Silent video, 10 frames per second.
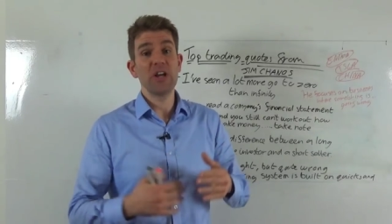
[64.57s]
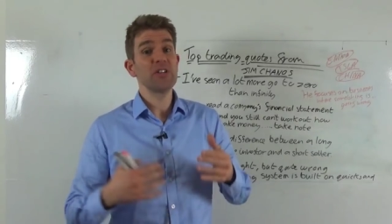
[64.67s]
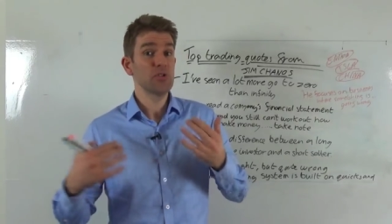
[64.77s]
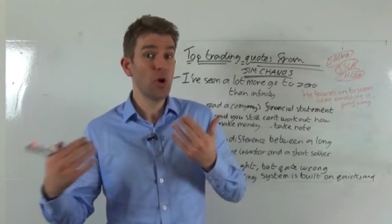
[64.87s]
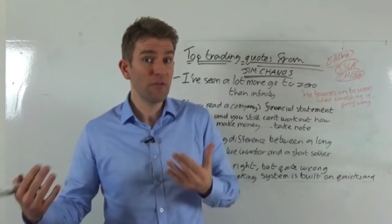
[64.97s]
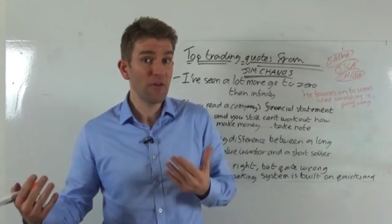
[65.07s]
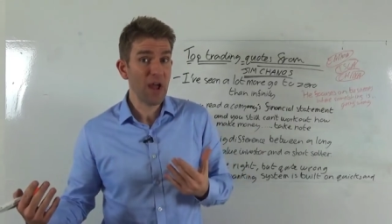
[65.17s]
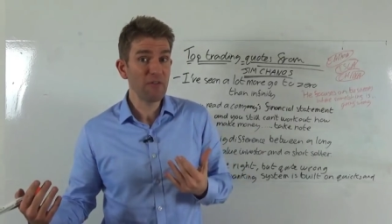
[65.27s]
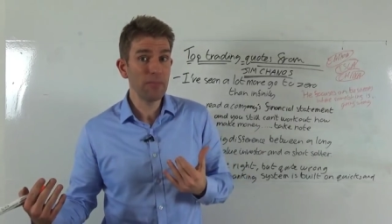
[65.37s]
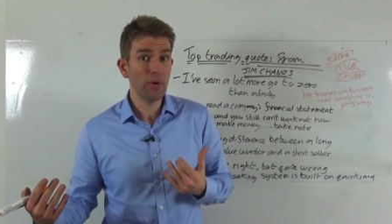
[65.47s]
It's not for
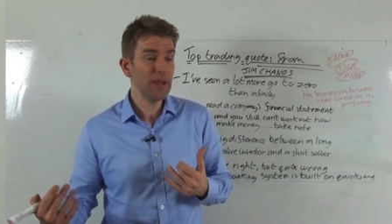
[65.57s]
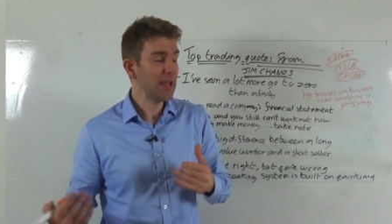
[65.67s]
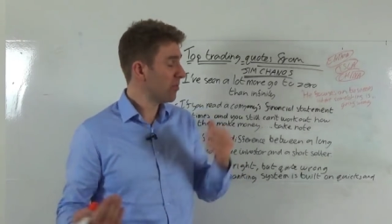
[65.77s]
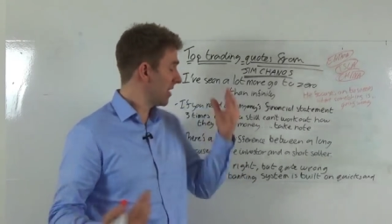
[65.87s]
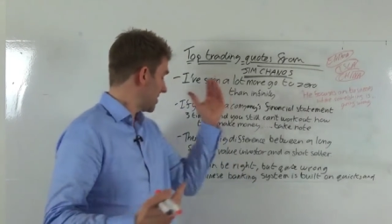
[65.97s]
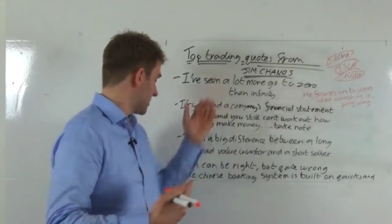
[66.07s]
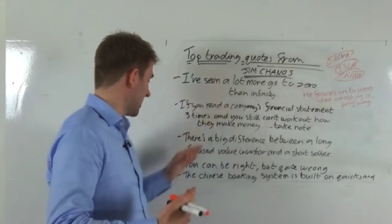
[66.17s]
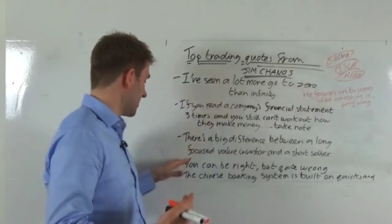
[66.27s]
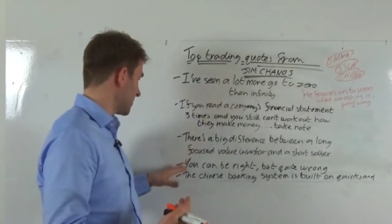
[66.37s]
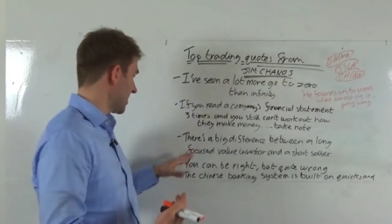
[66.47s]
everybody, and we'll get to that
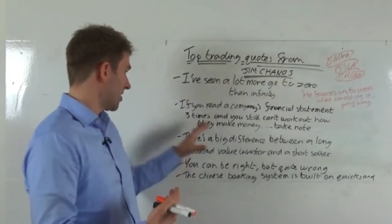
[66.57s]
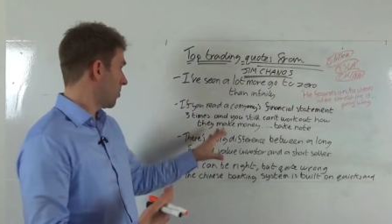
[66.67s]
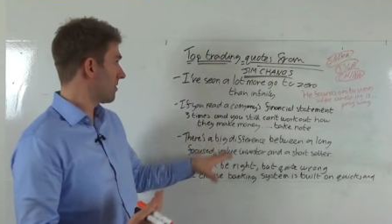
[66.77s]
in a second.